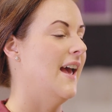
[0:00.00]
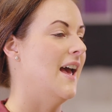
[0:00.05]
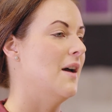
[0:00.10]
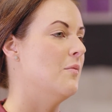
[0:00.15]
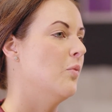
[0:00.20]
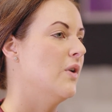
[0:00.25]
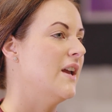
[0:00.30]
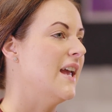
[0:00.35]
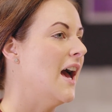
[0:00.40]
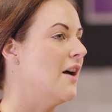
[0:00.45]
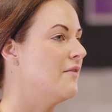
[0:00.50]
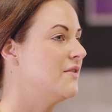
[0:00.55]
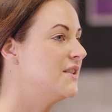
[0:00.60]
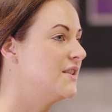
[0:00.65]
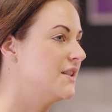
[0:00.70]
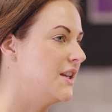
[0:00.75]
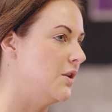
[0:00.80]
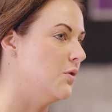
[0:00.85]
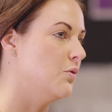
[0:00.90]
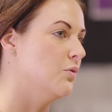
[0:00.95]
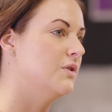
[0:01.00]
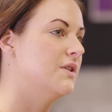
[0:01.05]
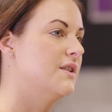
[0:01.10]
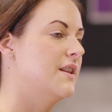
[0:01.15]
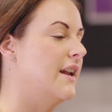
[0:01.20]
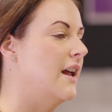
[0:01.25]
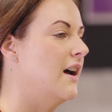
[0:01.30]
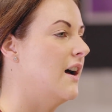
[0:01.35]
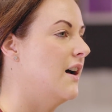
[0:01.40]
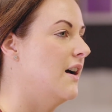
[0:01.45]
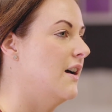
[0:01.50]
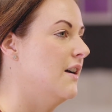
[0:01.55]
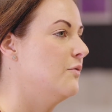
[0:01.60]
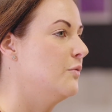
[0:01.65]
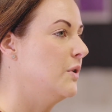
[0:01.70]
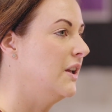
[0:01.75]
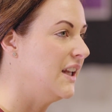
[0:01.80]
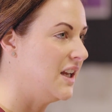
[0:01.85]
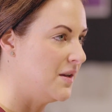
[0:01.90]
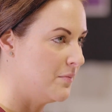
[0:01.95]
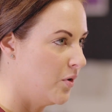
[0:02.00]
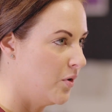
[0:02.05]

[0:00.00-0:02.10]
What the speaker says: and we have skills that are really